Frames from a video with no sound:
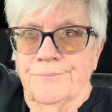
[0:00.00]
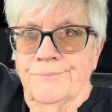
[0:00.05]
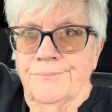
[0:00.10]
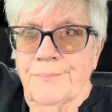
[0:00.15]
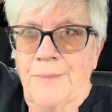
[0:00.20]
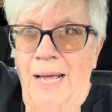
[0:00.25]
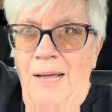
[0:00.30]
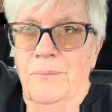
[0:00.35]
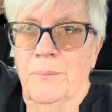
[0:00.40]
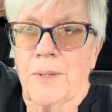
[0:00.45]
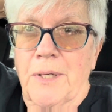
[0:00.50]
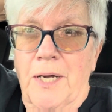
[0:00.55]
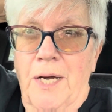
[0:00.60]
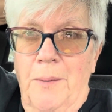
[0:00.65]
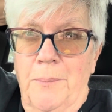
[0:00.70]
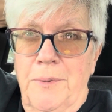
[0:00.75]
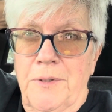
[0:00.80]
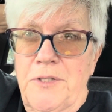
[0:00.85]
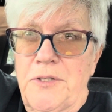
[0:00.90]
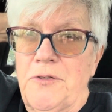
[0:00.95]
I've been
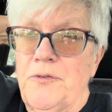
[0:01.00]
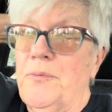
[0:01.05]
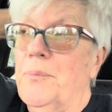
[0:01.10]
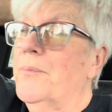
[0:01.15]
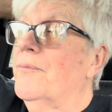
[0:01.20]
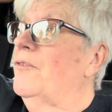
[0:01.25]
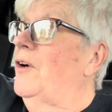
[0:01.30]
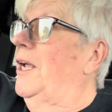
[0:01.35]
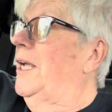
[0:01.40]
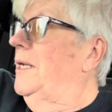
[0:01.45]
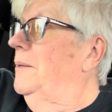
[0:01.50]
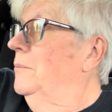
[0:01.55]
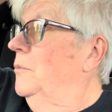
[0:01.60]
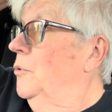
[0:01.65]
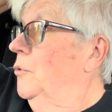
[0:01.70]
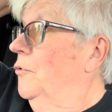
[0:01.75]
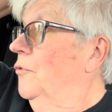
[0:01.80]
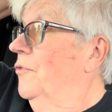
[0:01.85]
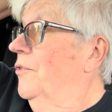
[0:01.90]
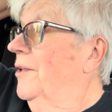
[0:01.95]
coming to
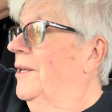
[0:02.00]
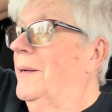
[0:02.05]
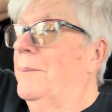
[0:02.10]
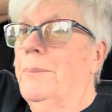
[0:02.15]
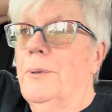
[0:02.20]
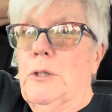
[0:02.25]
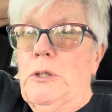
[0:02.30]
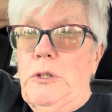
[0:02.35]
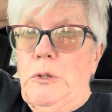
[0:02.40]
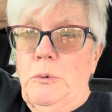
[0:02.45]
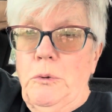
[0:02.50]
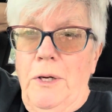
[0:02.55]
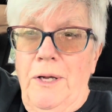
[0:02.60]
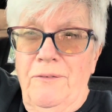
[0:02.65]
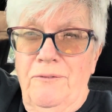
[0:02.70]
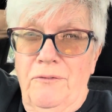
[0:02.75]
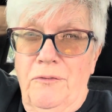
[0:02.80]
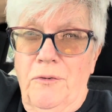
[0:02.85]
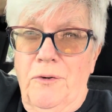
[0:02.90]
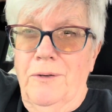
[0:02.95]
Frankenmuth and Birch
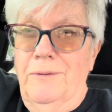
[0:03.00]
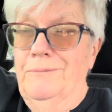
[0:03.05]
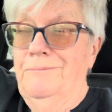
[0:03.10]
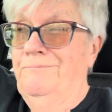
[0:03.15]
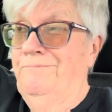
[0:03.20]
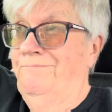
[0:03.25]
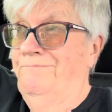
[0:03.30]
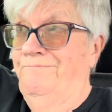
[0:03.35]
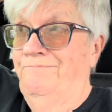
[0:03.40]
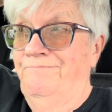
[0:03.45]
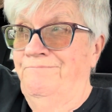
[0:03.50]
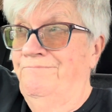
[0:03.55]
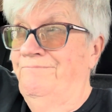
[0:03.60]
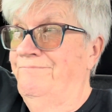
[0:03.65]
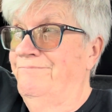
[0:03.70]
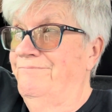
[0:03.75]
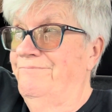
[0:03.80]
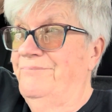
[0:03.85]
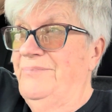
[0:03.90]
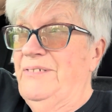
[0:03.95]
Run for
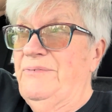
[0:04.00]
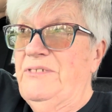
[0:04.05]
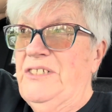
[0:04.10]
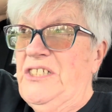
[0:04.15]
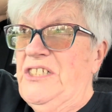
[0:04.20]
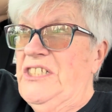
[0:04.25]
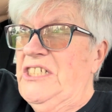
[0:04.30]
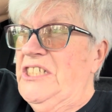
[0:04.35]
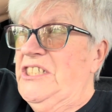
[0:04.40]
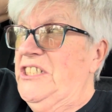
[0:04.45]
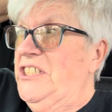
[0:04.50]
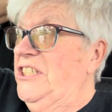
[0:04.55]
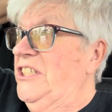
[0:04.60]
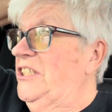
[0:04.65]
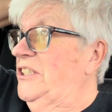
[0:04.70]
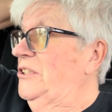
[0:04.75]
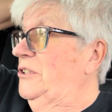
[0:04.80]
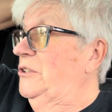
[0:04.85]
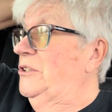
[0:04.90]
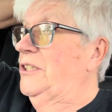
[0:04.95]
50, 60
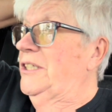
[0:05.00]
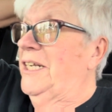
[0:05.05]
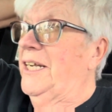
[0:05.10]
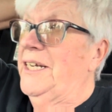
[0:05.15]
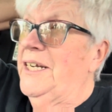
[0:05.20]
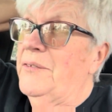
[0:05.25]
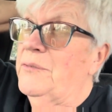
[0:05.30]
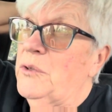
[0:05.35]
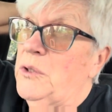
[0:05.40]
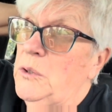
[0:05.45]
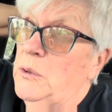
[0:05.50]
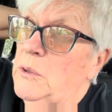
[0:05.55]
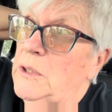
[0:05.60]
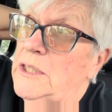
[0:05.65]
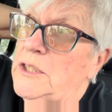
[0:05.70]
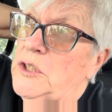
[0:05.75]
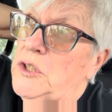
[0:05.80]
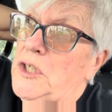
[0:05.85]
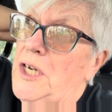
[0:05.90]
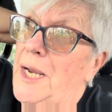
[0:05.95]
years, and I never knew
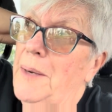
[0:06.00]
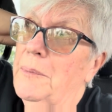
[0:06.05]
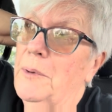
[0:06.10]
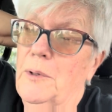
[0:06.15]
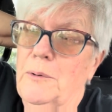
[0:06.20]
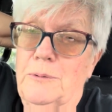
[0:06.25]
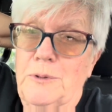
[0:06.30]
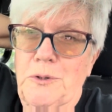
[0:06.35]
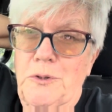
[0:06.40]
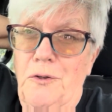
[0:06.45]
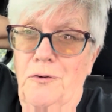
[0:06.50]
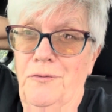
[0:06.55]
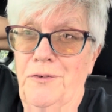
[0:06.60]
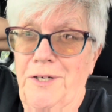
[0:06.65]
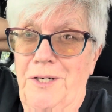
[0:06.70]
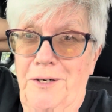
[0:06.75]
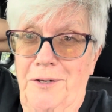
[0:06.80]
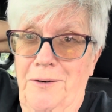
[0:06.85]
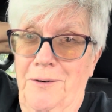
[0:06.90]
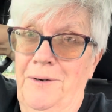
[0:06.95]
this chapel was over
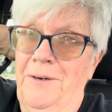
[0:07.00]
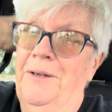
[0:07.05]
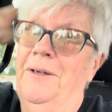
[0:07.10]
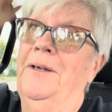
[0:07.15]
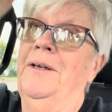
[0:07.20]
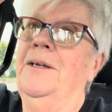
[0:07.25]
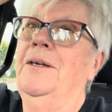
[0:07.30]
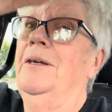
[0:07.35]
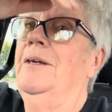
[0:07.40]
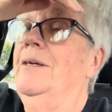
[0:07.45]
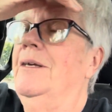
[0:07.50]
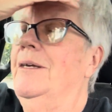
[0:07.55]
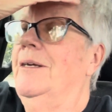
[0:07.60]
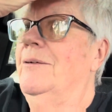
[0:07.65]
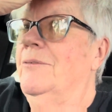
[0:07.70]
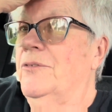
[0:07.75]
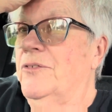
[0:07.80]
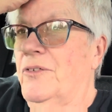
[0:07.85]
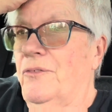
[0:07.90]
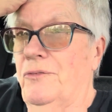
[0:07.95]
here.
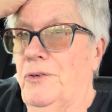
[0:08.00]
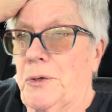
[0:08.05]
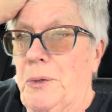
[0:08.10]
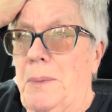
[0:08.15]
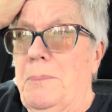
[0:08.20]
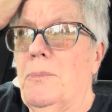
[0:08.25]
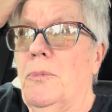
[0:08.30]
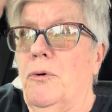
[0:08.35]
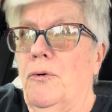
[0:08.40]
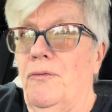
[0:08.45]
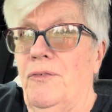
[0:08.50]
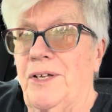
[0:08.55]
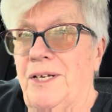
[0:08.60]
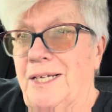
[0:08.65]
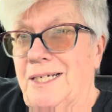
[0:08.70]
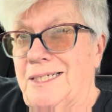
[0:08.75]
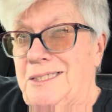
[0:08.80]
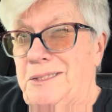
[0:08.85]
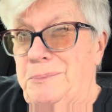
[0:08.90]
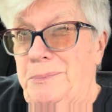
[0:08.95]
It was a very moving
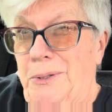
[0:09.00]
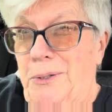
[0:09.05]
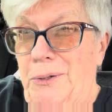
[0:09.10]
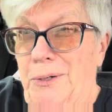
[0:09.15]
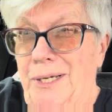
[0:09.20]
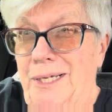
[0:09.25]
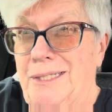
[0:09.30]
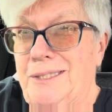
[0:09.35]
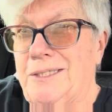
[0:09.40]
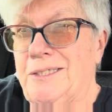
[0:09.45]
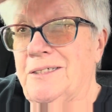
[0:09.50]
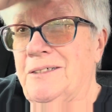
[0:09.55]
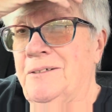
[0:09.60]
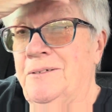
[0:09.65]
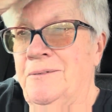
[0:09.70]
experience.